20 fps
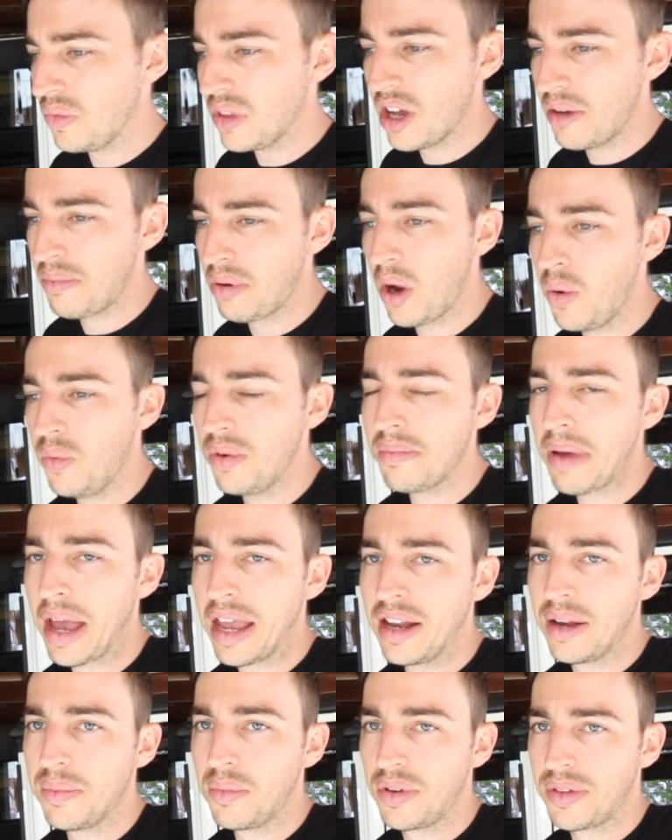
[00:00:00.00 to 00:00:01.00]
I probably wouldn't pay
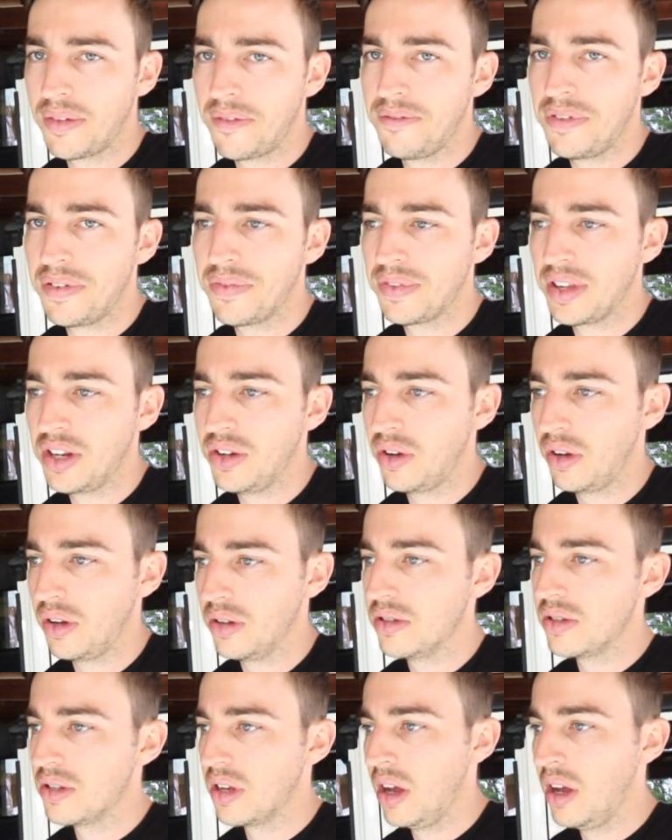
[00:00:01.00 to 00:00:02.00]
any more than
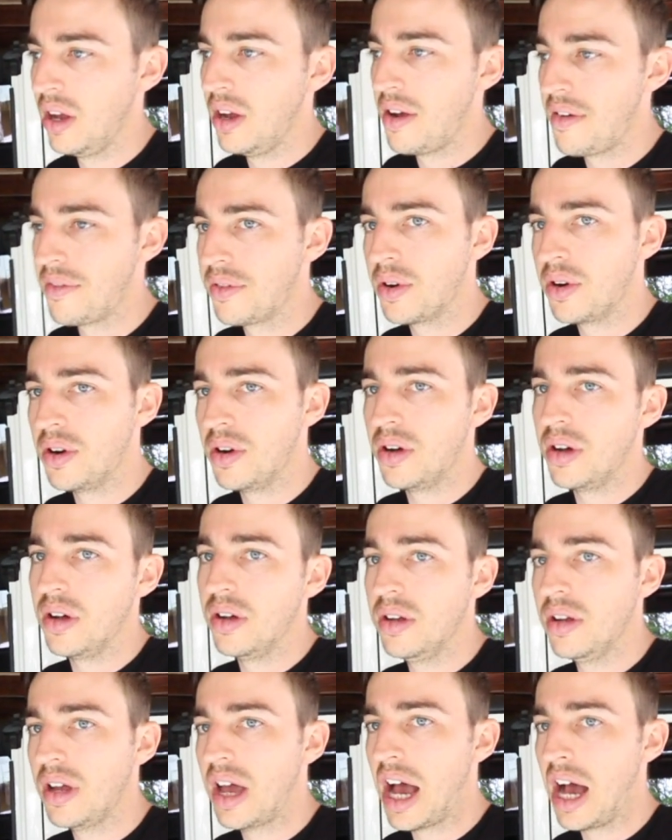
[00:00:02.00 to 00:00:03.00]
$15 for a
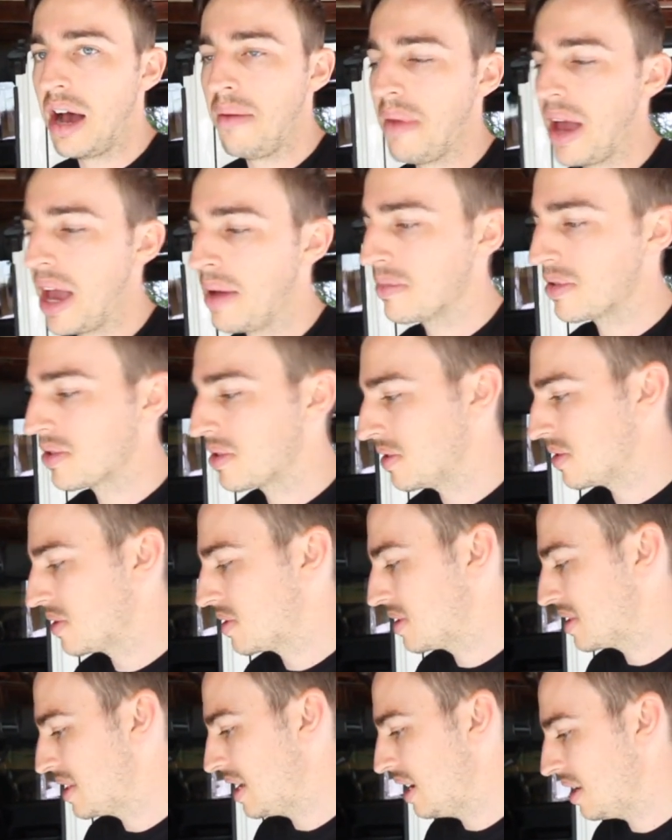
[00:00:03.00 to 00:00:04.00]
Amazon
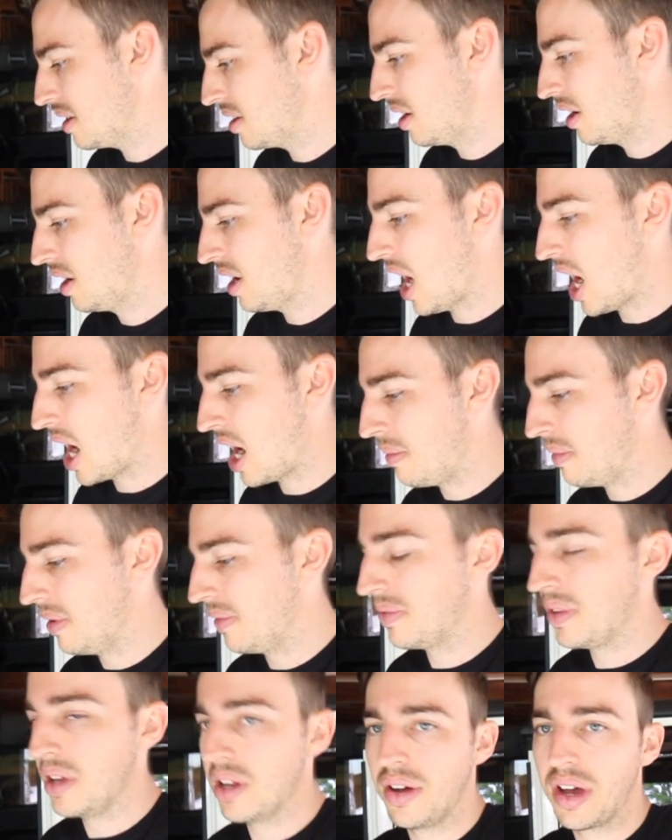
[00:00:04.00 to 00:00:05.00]
set.
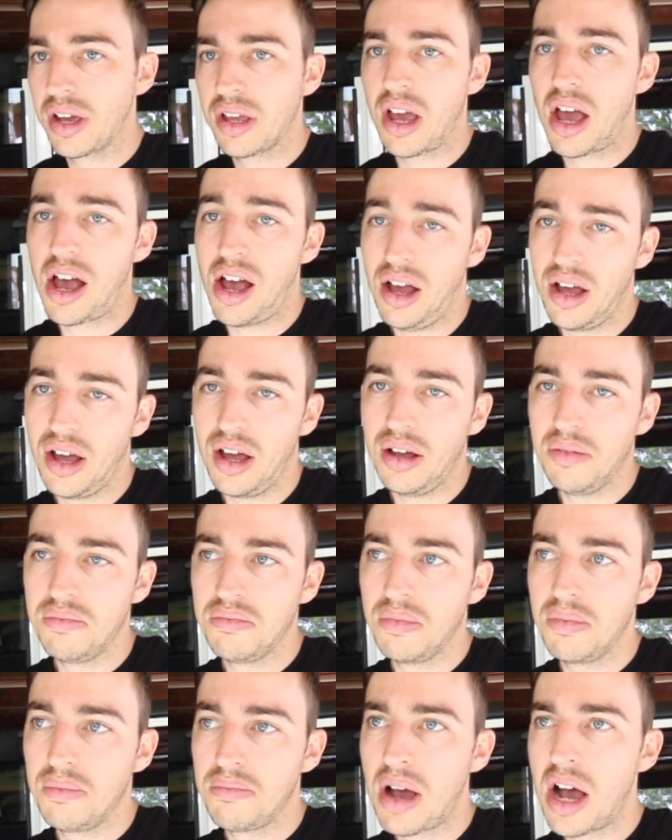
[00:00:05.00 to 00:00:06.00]
If they're like a
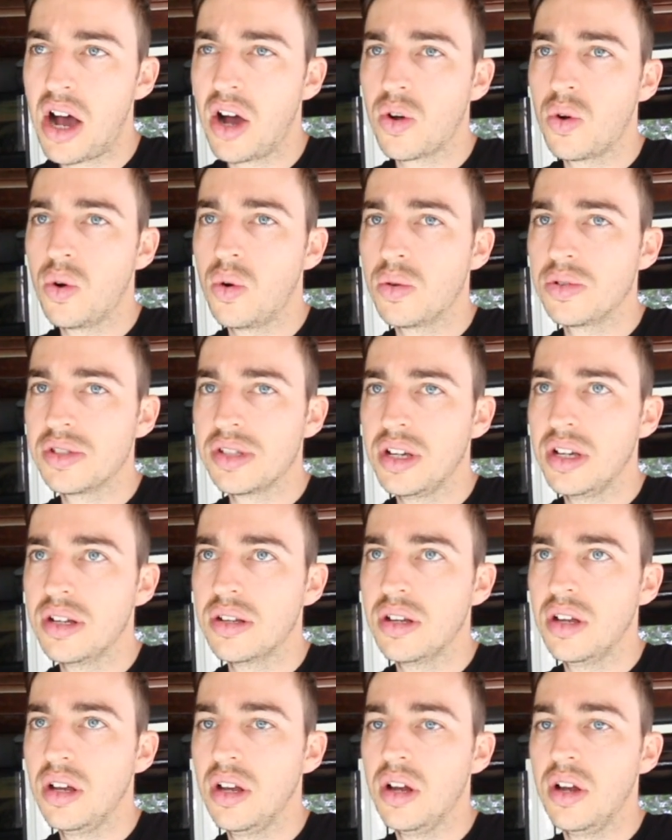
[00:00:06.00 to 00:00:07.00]
parkour
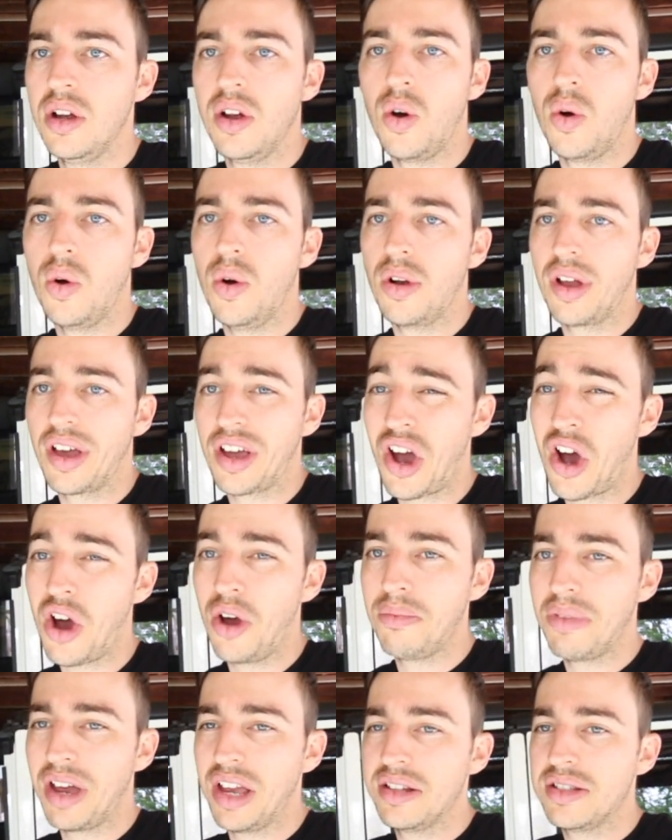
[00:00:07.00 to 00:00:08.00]
set or like a
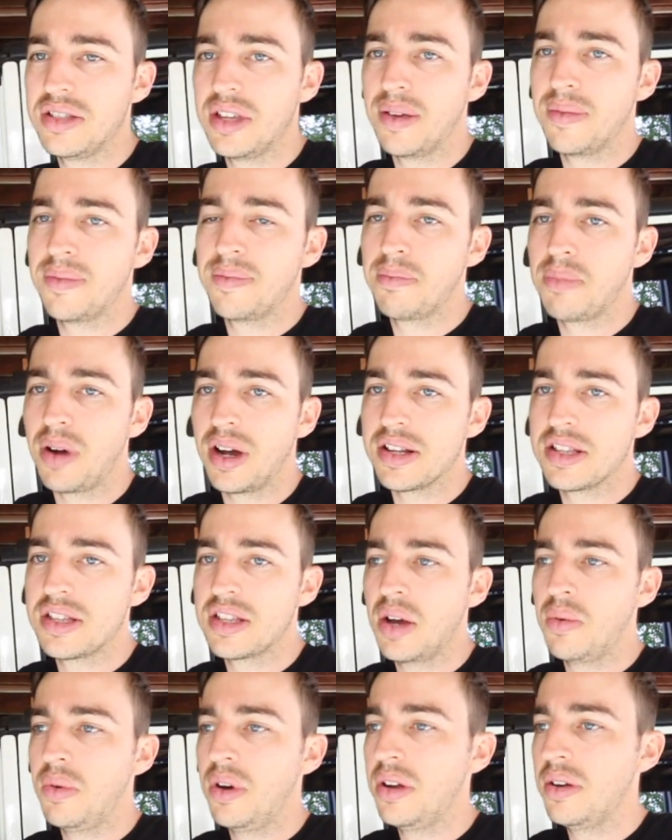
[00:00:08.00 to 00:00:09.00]
homemade set by
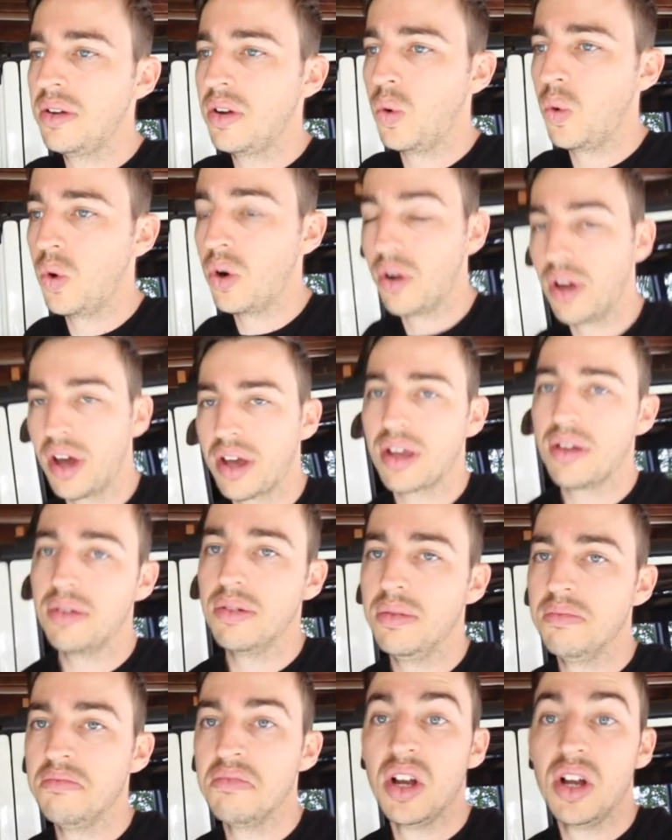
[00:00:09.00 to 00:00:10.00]
someone or like
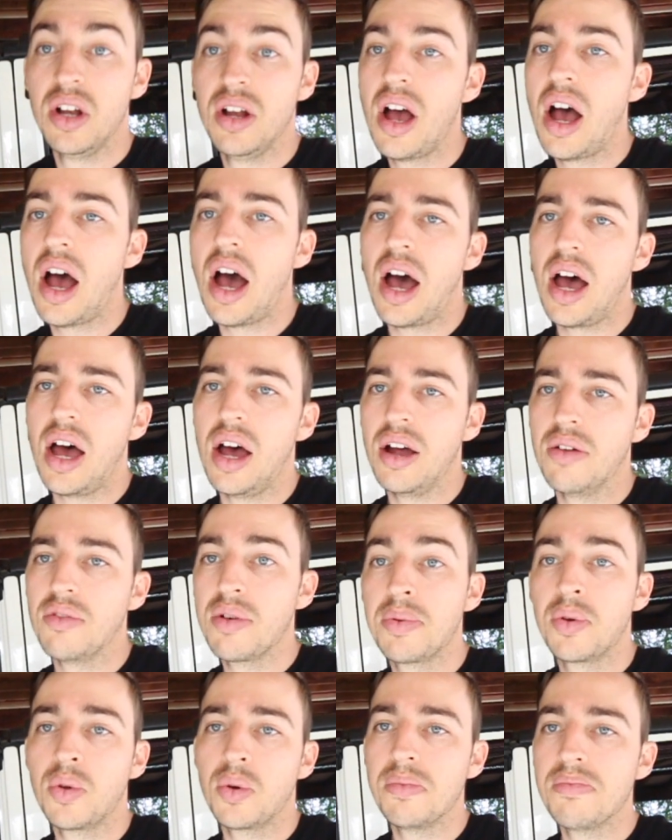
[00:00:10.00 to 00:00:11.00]
a
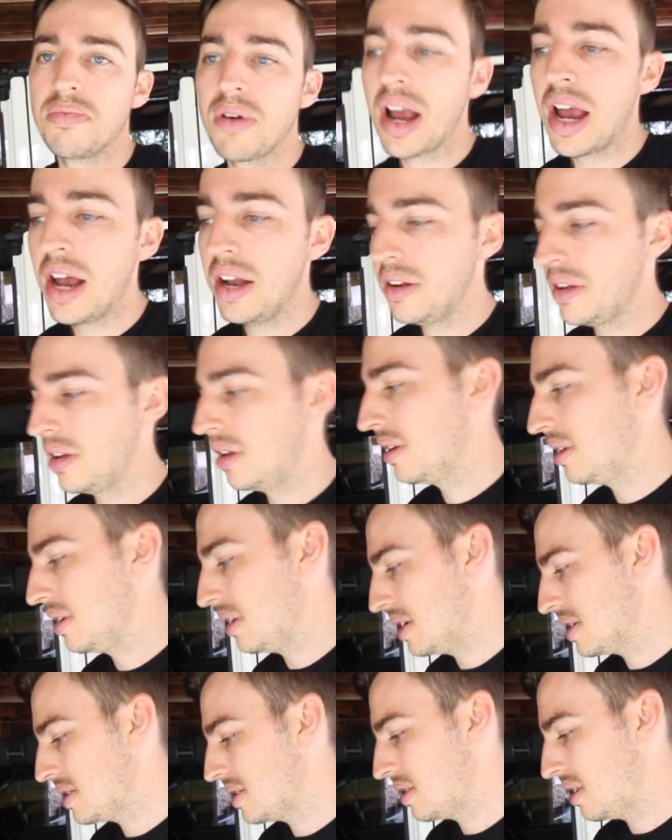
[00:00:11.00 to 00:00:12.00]
reputable brand,
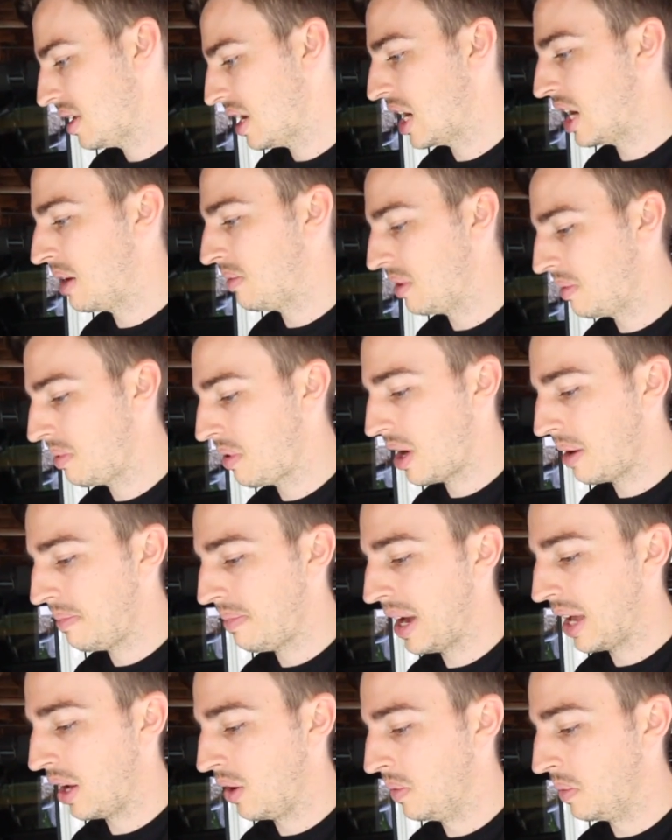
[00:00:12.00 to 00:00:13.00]
yes, I'd probably
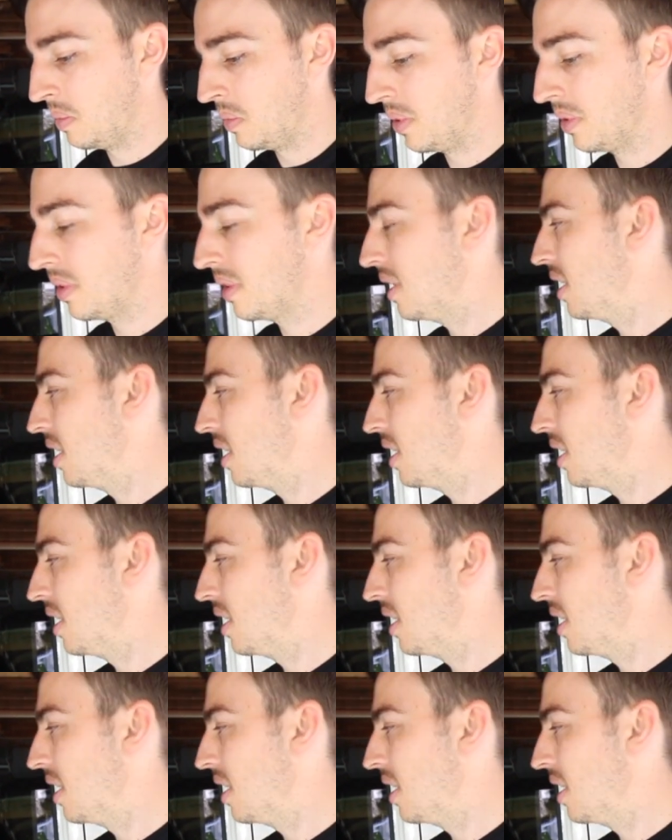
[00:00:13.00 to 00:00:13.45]
pay a little bit more than